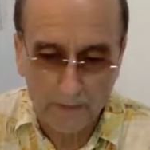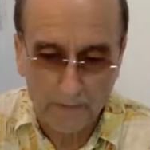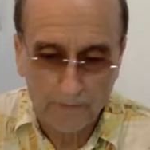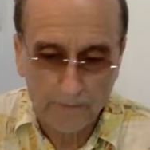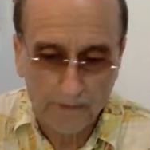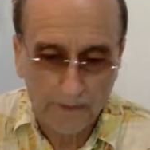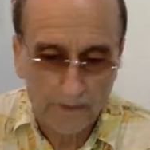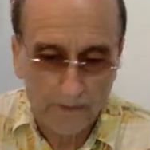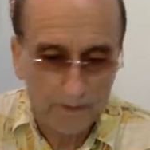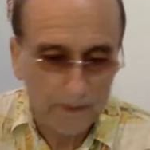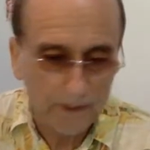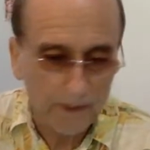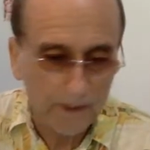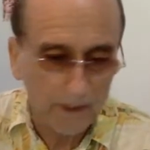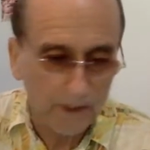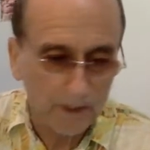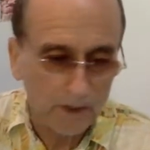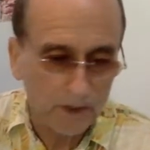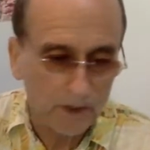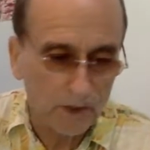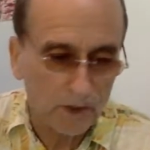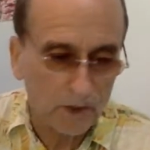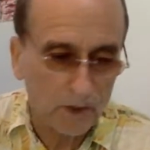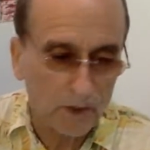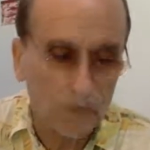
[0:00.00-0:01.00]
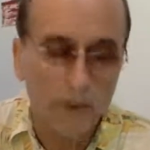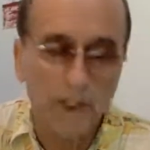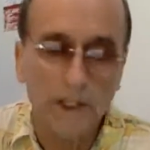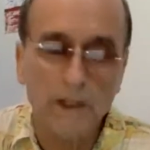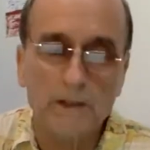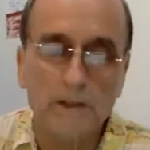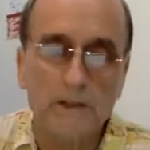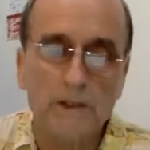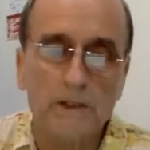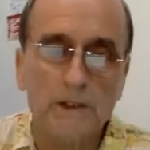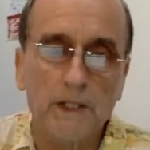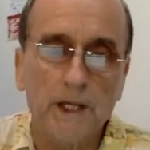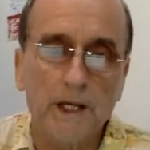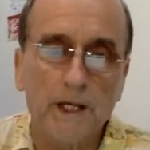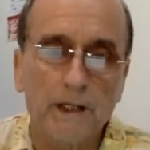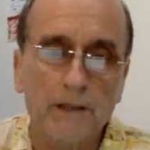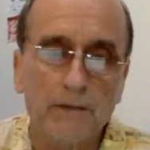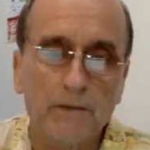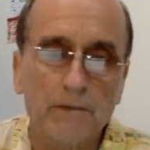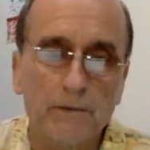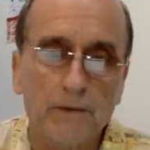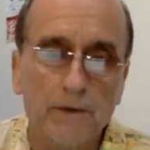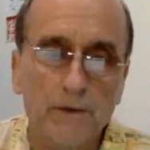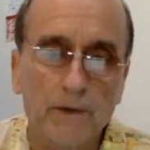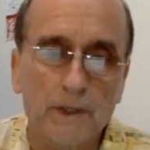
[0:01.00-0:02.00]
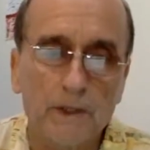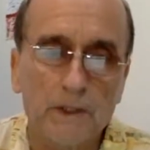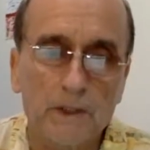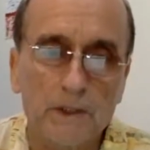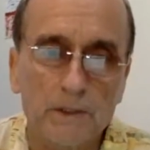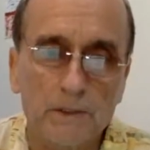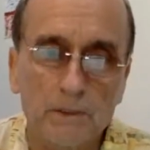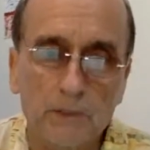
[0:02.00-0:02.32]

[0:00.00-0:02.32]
Flippa is a great site for this.